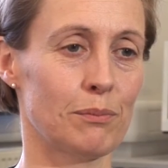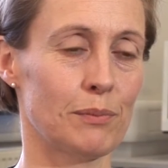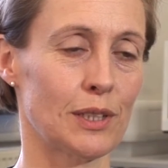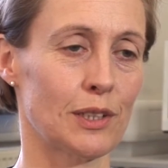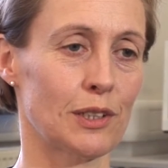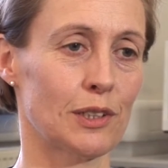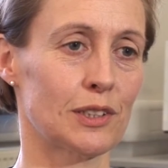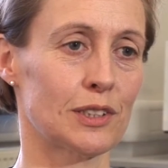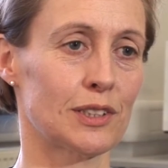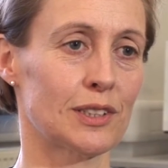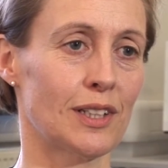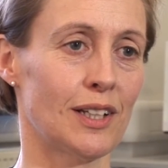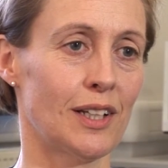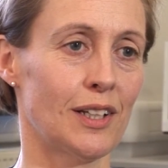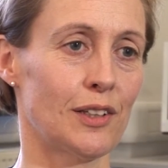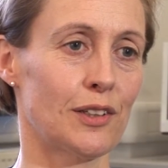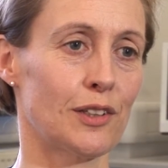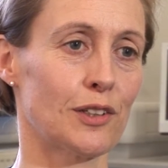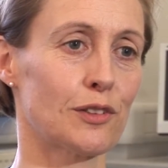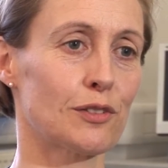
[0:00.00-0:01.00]
because
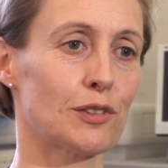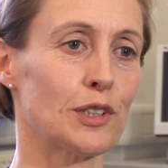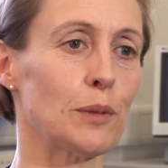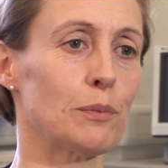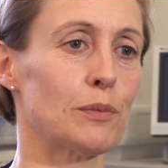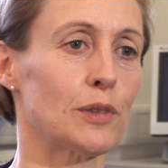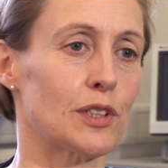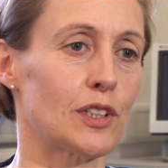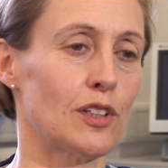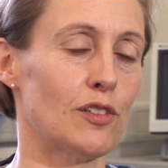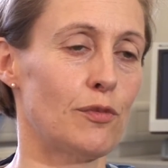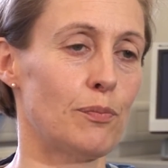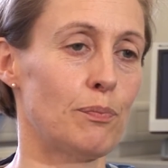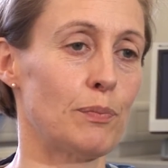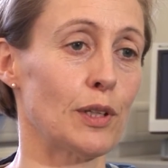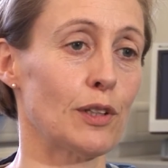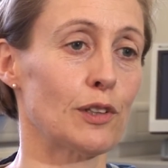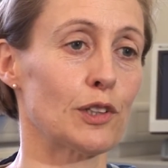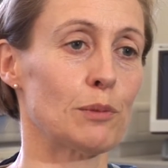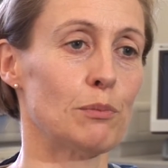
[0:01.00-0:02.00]
the group that have
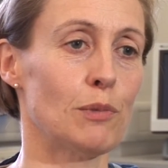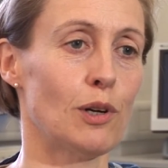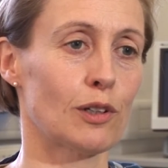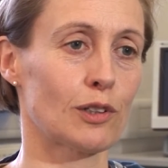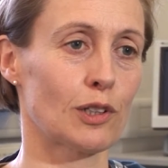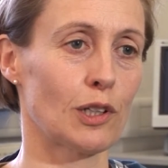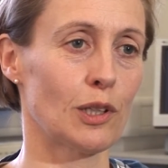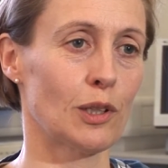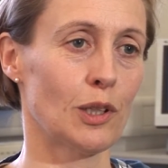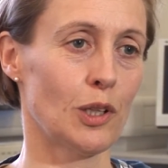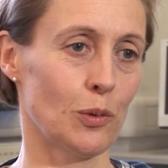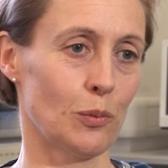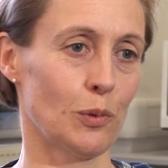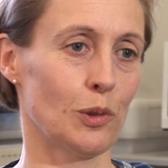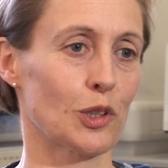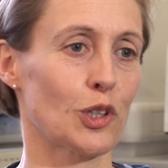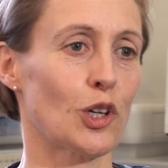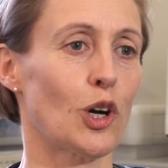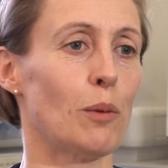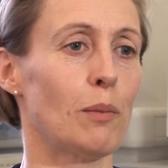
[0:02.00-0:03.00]
built the model
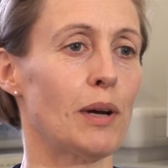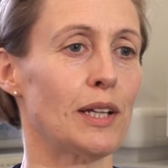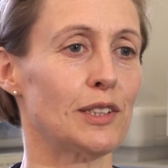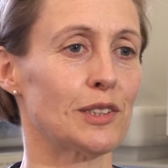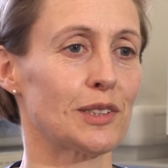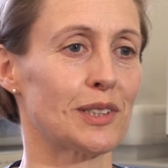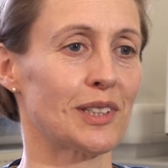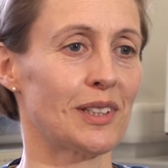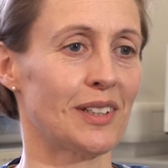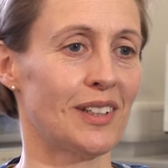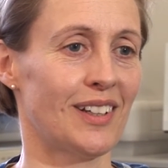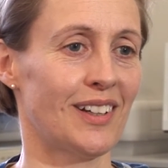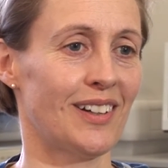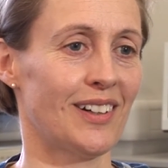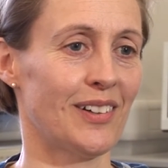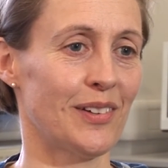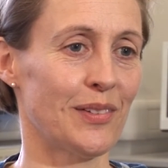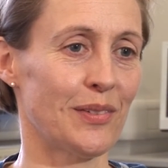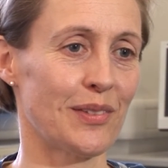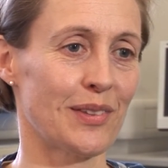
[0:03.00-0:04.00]
will comment
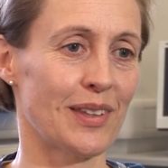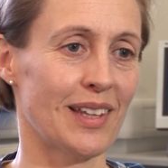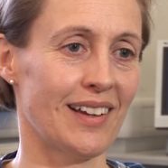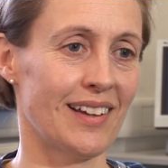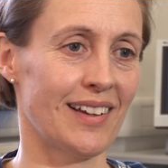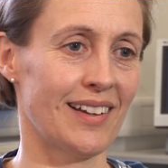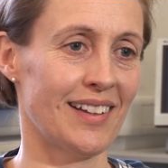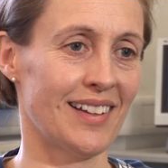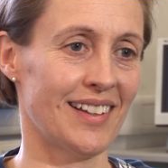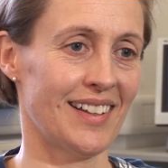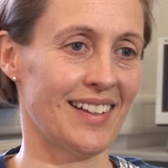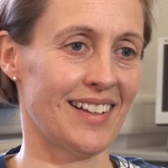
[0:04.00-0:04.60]
on the